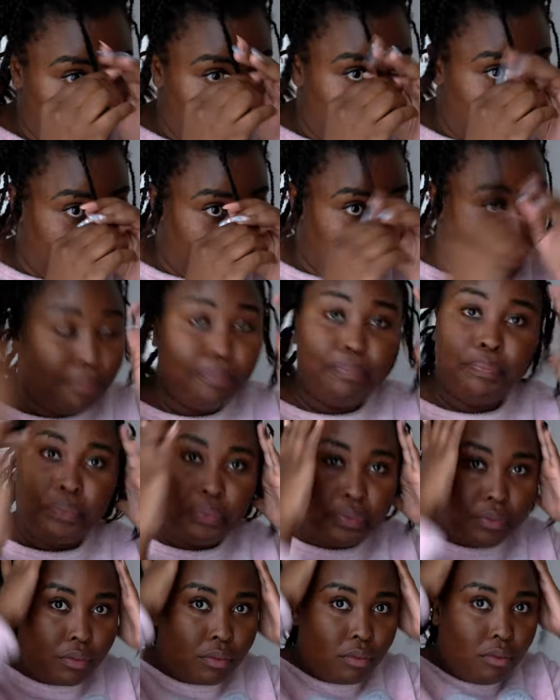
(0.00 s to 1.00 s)
Anyway,
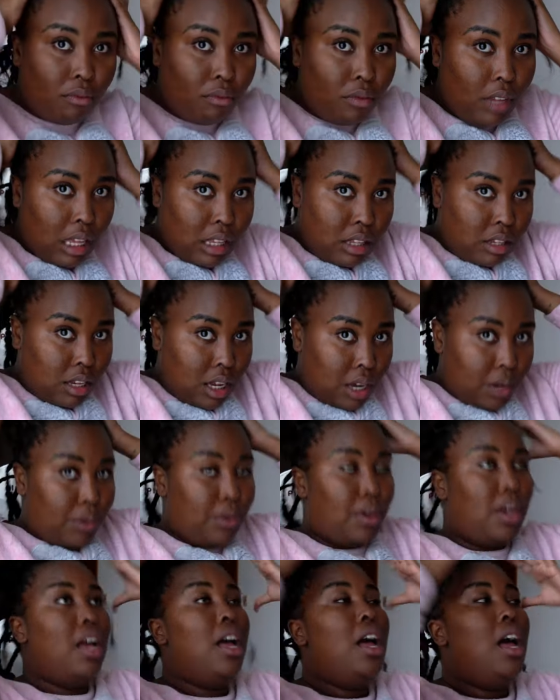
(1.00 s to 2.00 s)

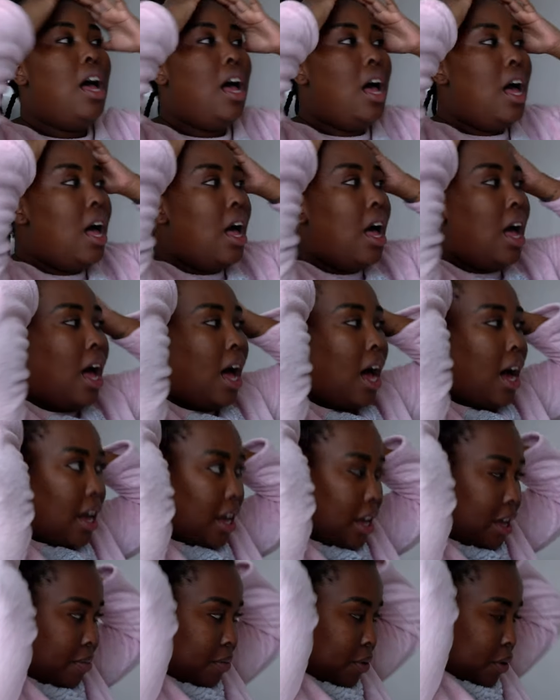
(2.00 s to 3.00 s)
so
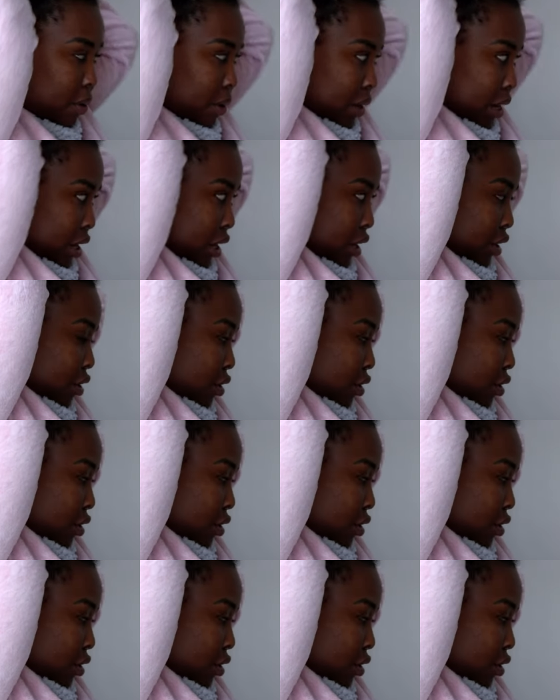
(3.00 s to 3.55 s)
I am going